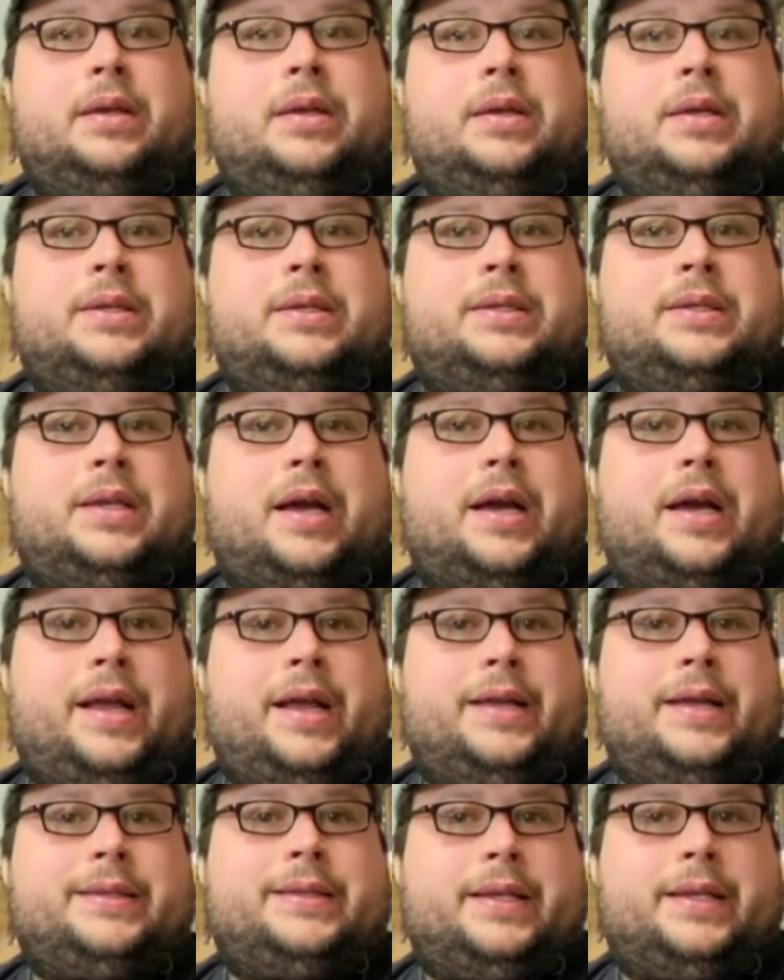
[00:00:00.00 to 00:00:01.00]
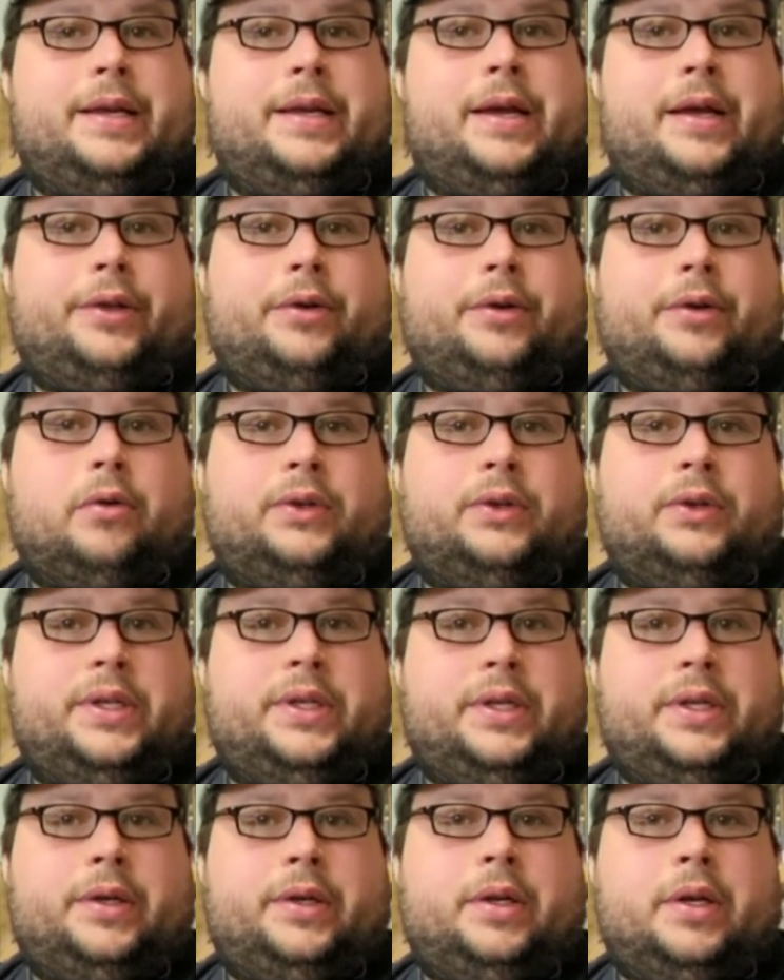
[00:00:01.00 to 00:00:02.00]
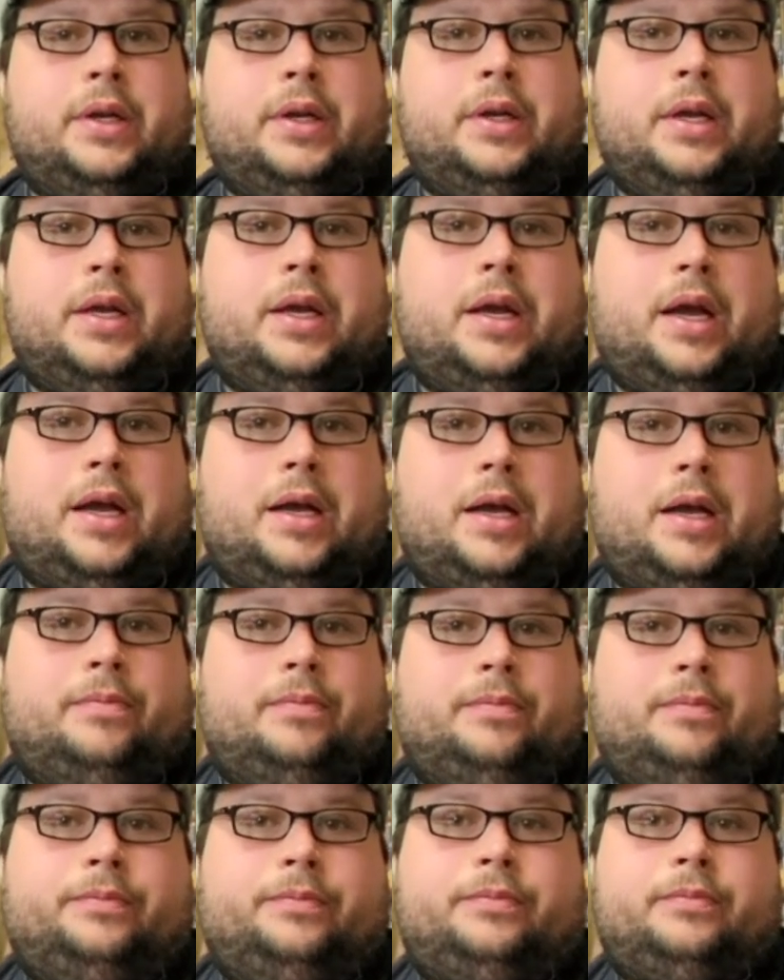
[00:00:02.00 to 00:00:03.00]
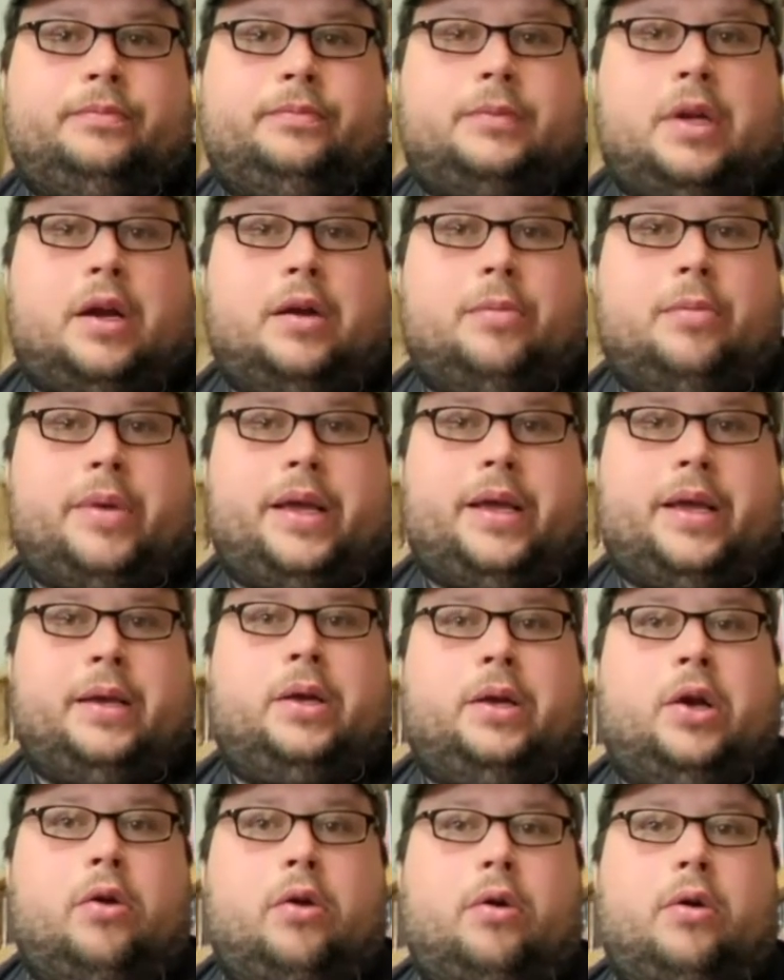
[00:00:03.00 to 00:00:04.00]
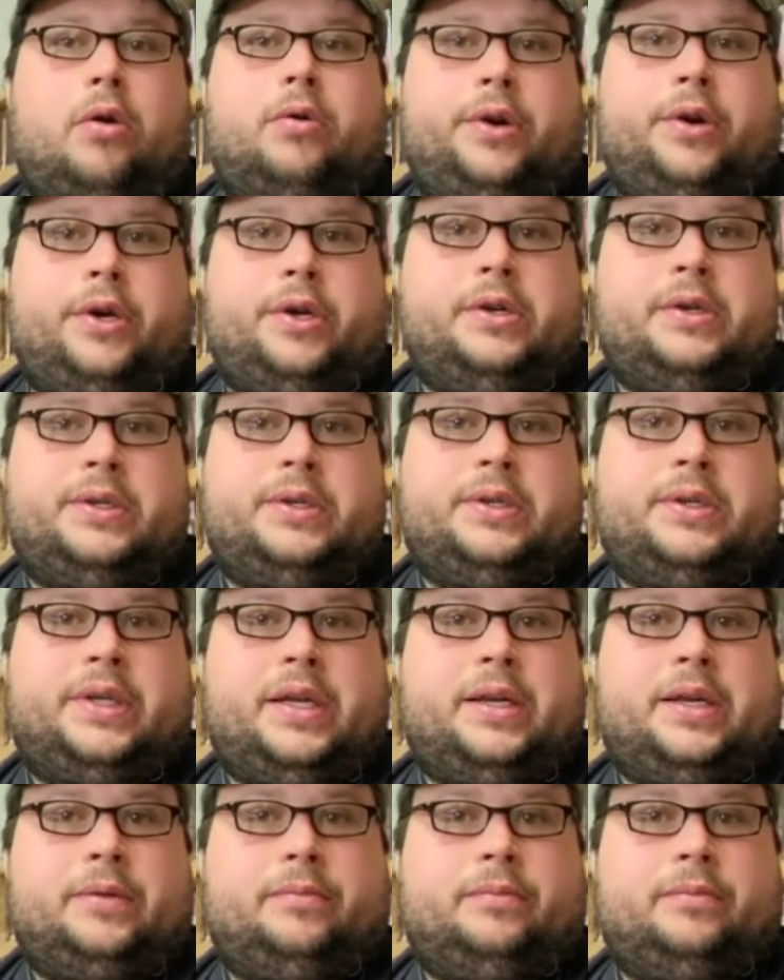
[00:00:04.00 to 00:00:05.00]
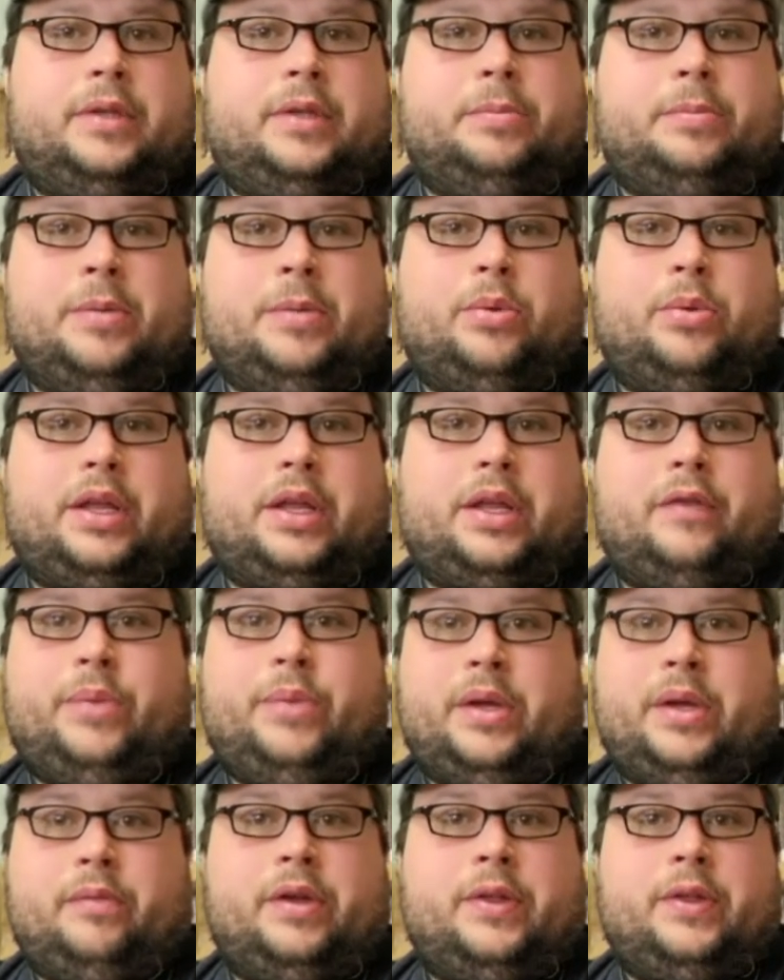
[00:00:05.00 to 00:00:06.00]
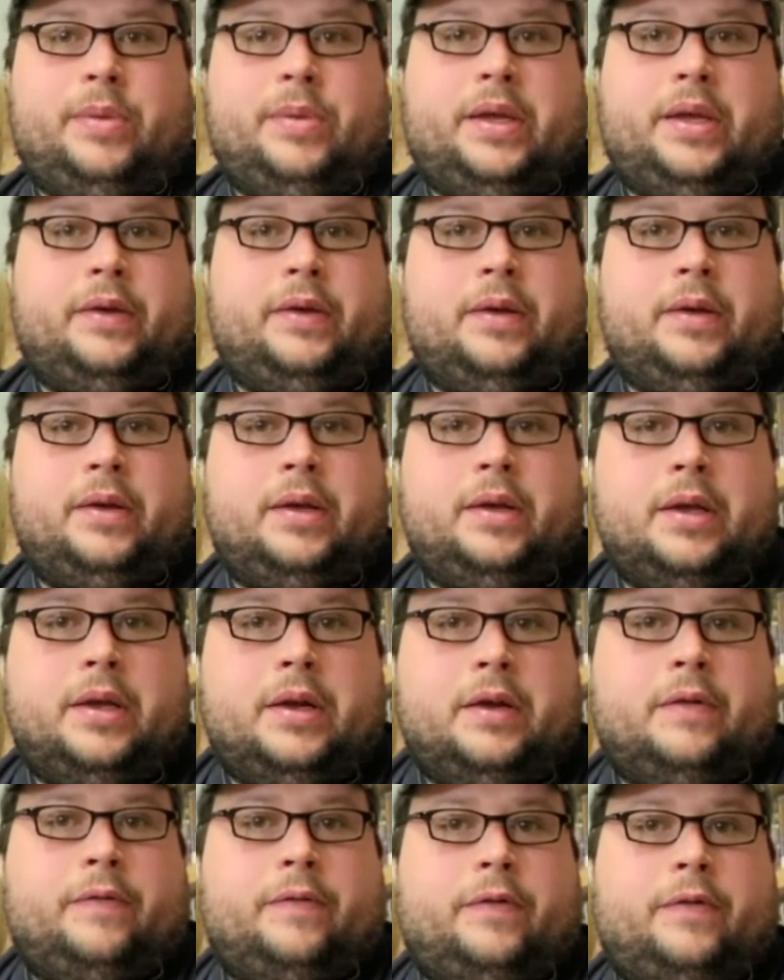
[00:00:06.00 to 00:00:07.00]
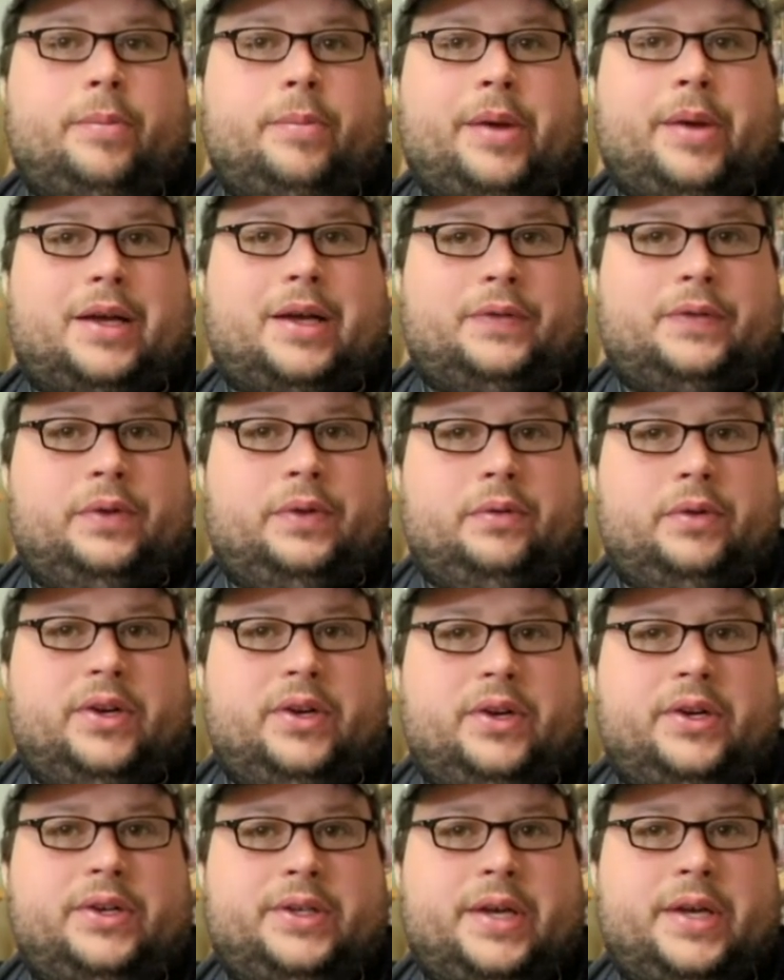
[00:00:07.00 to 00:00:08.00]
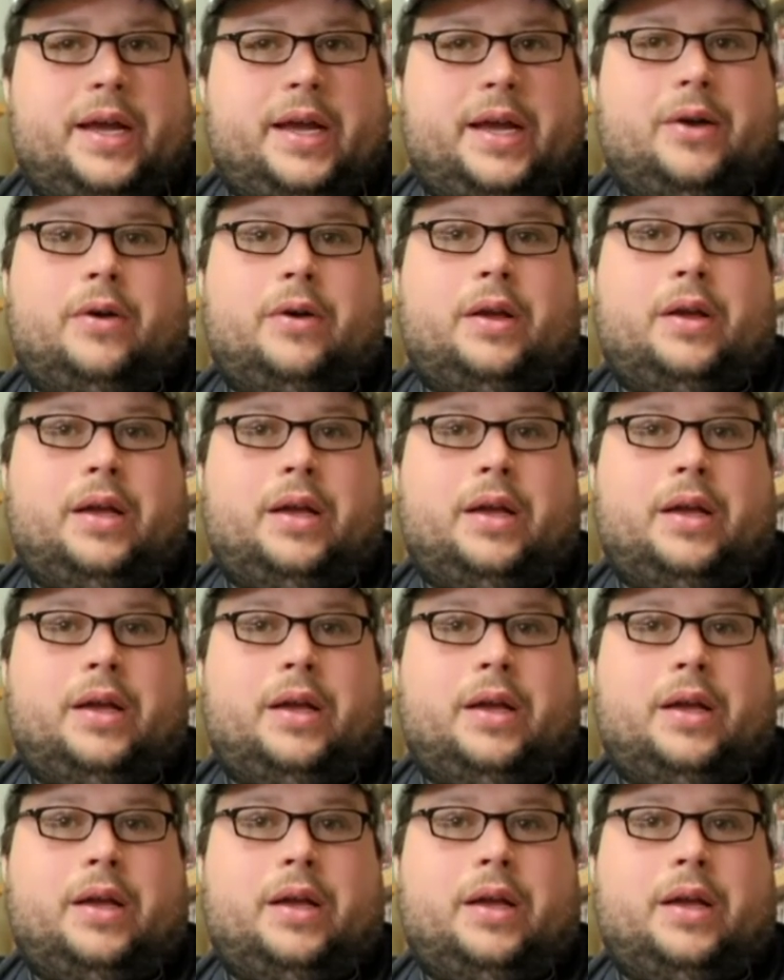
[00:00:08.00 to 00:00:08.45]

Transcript: Scott Hensley and Heather Olson, are my co-owners and the people that have been with me for the past few years now.